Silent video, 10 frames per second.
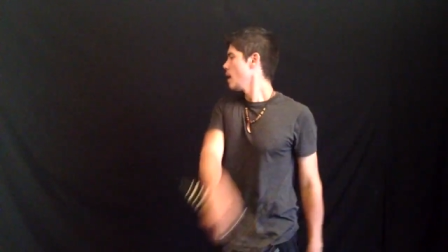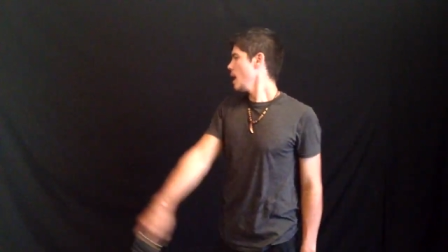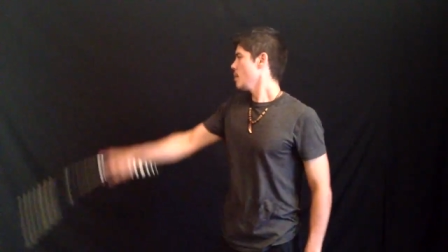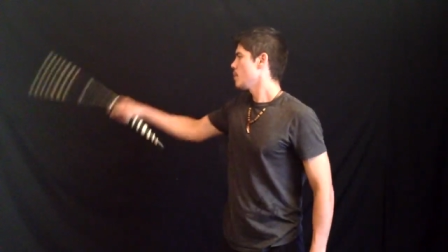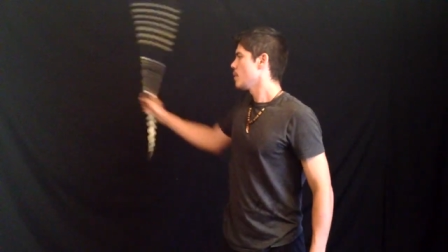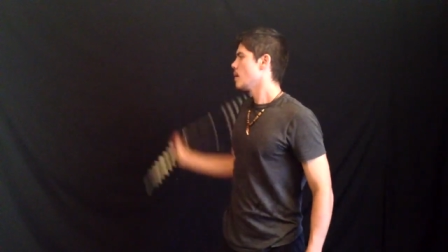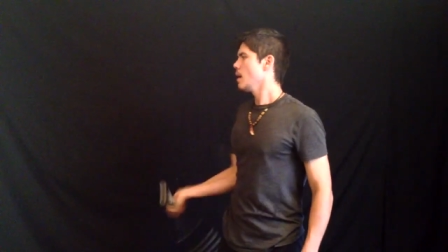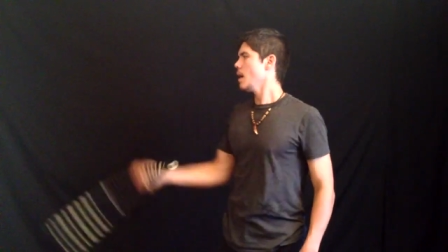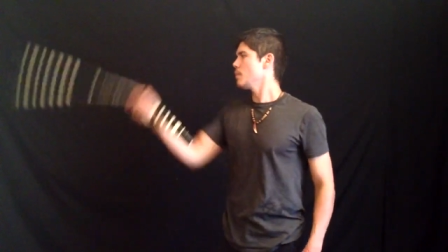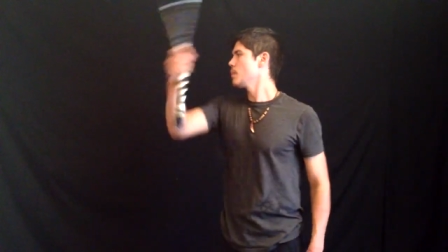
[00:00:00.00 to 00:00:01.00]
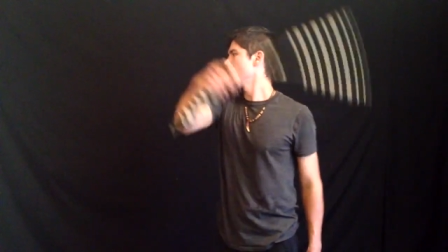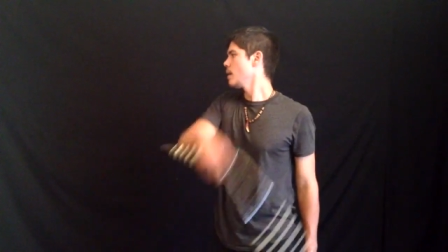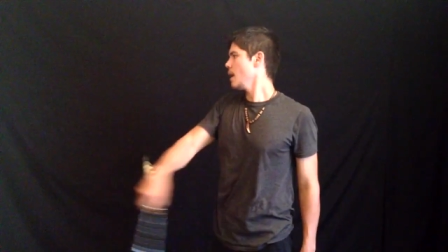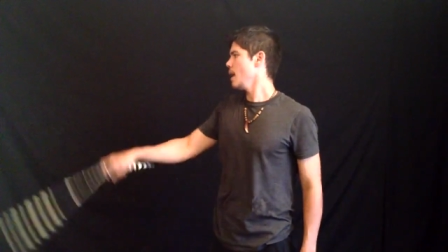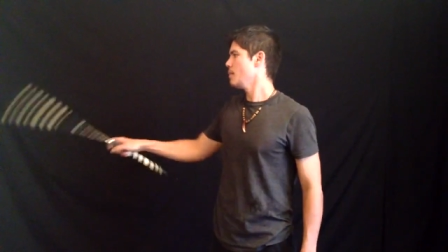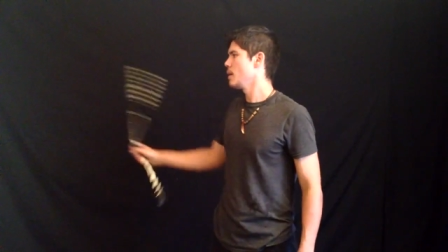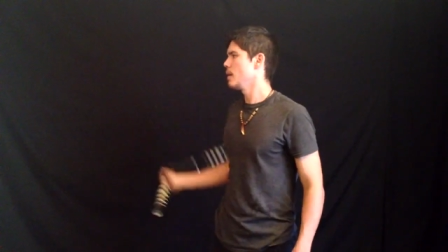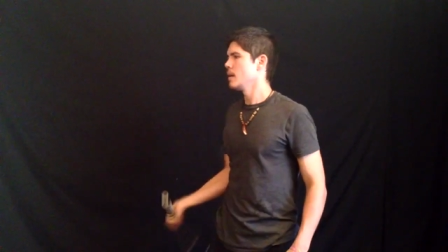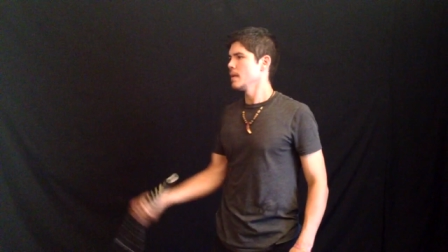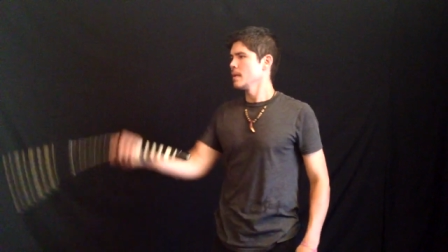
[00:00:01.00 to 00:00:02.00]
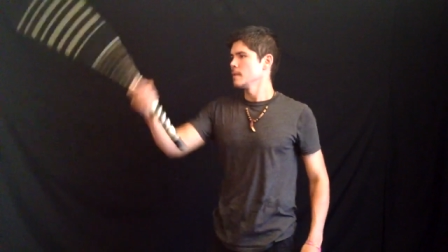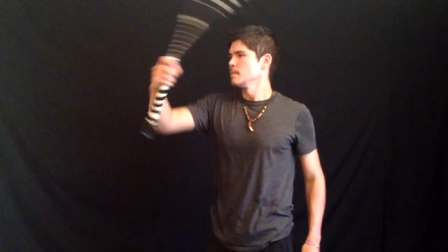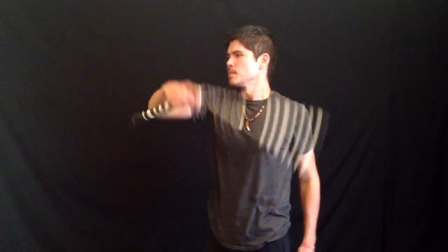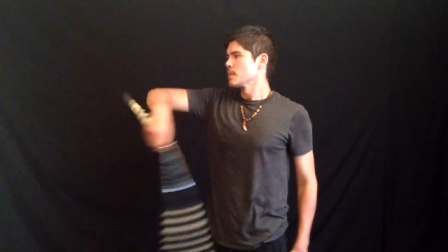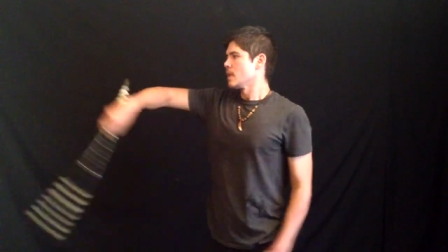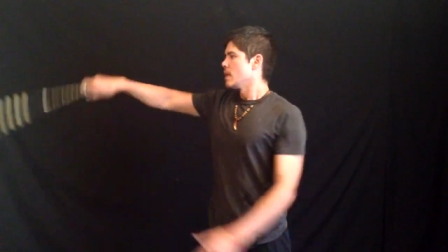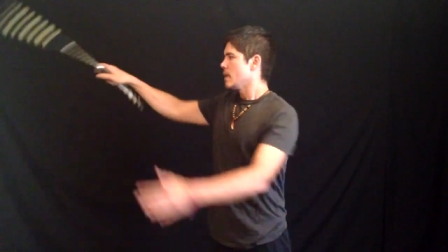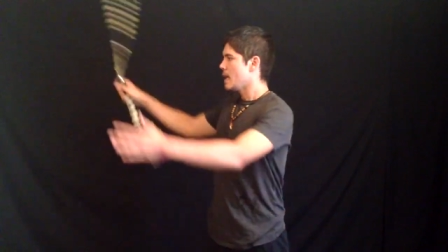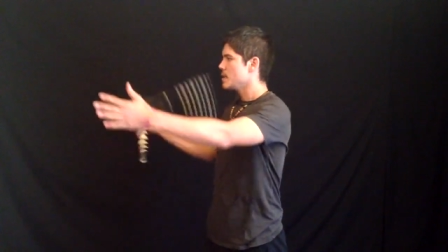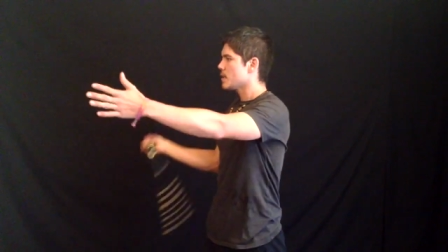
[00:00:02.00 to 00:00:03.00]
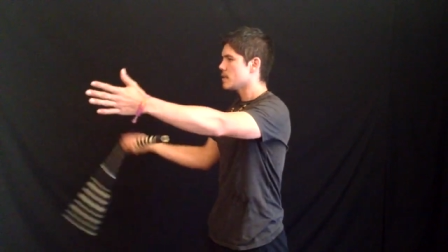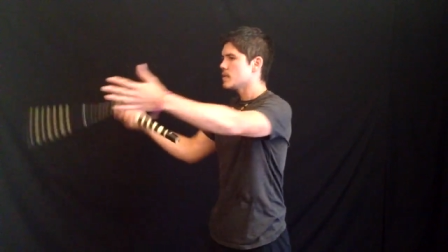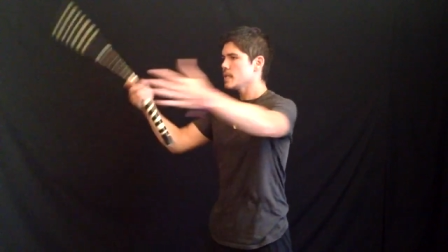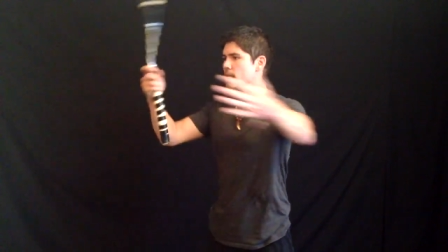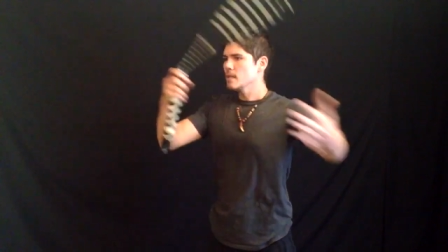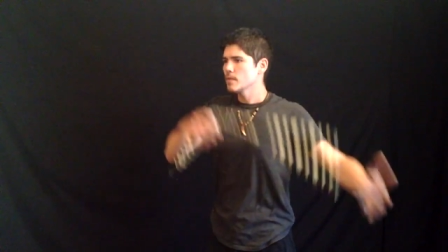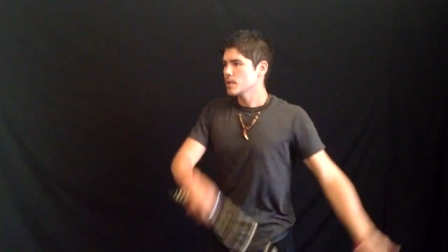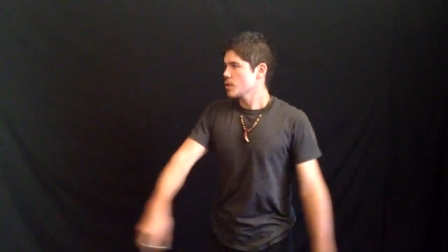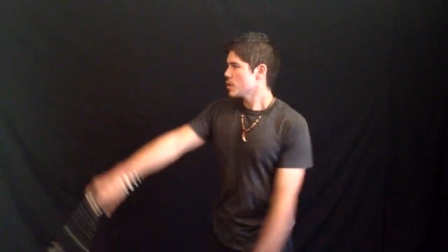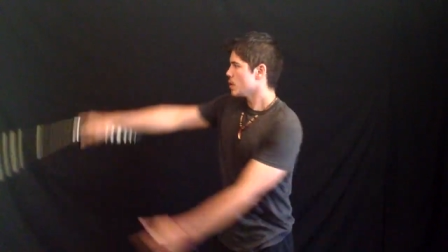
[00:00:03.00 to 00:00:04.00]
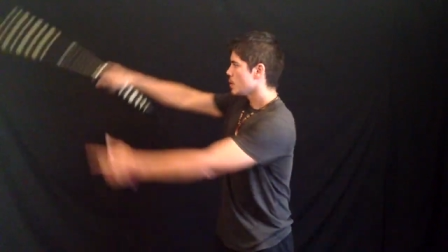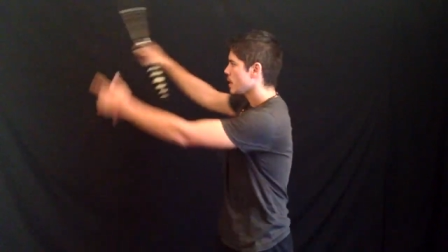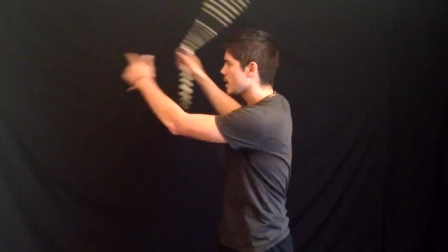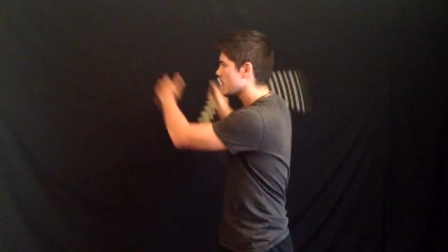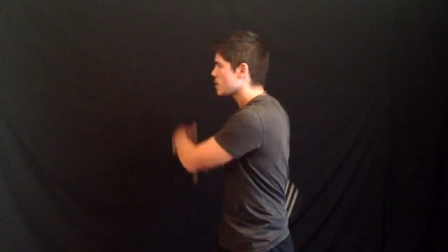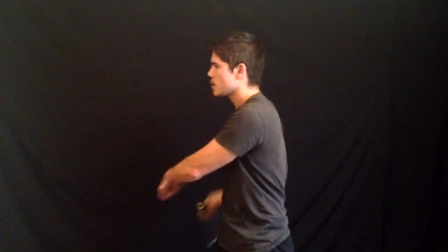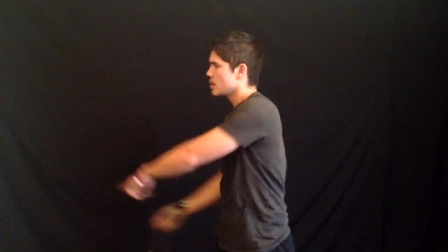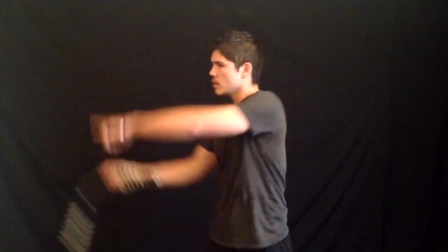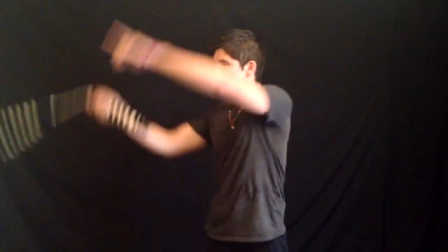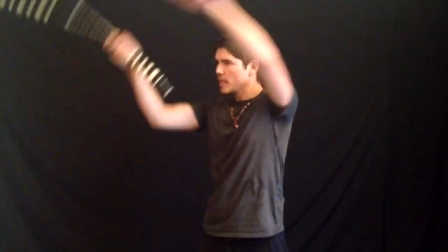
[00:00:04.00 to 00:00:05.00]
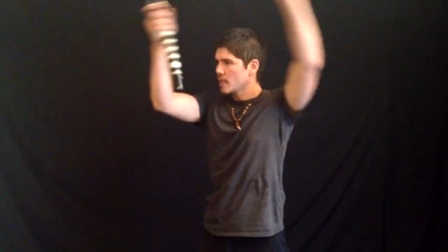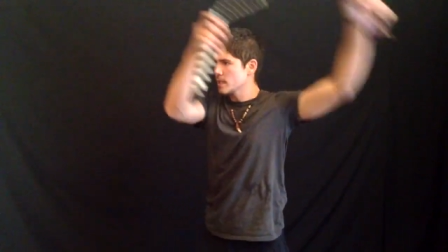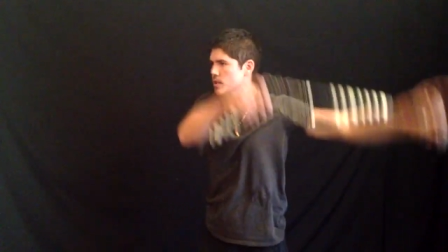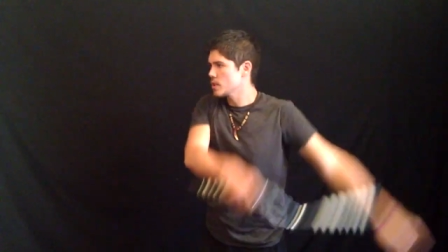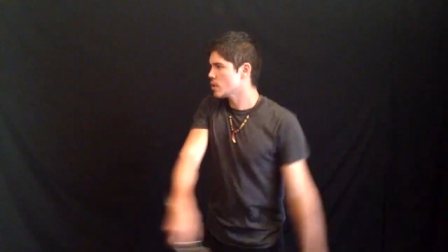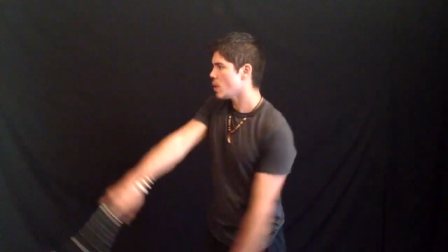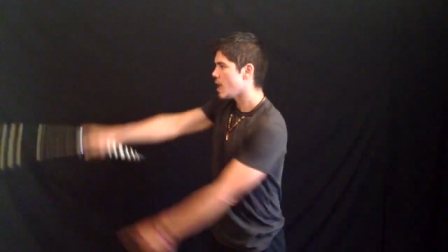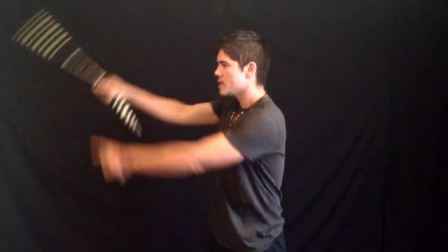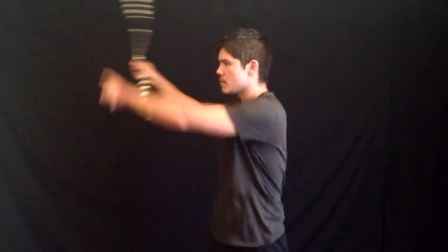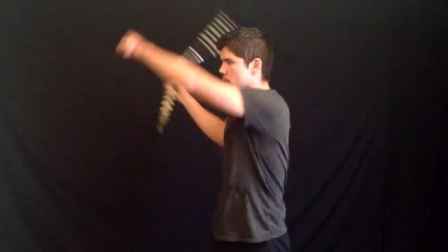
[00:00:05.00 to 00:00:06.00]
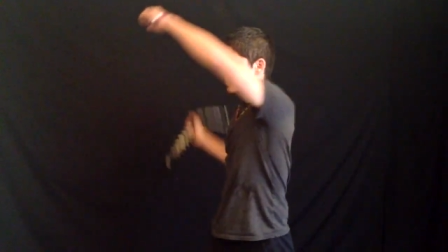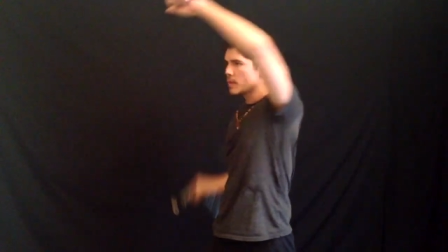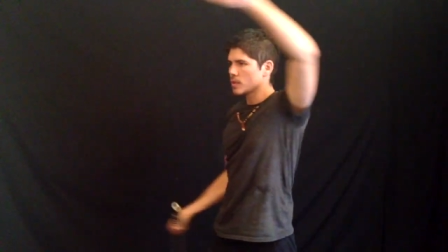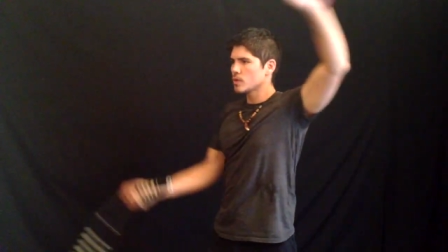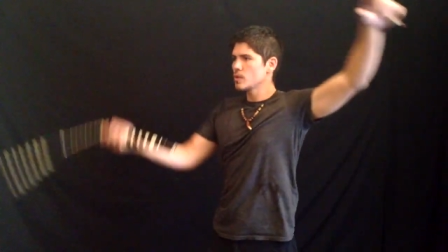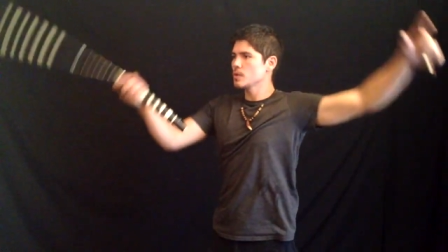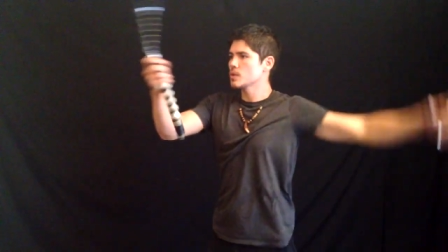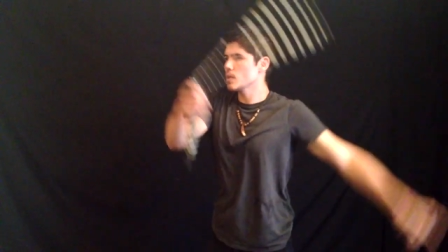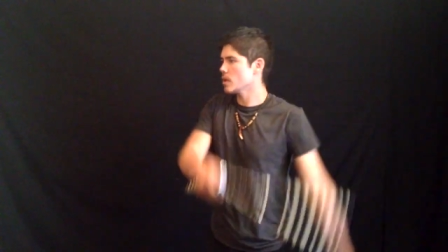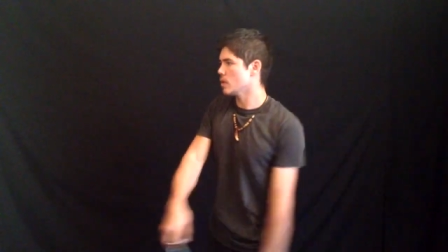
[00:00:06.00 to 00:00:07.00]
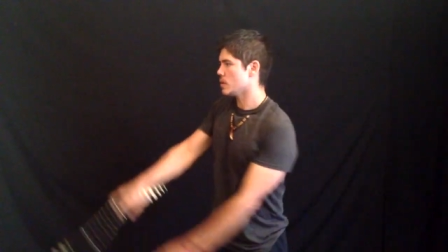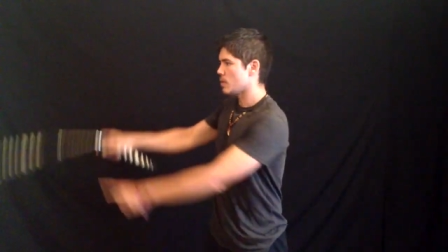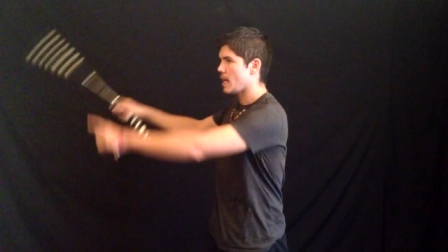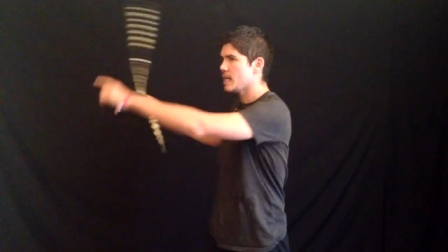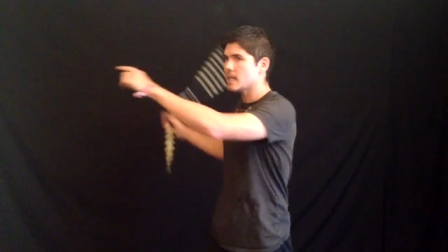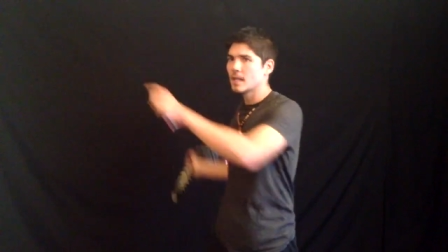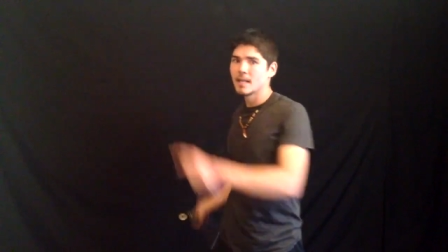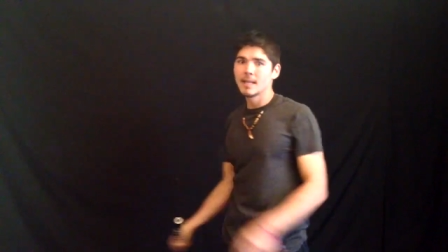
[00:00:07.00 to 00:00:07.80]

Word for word: up, up, up. Now as you can see, there's a circle here and a circle here, and it's just crossing between these two circles, right?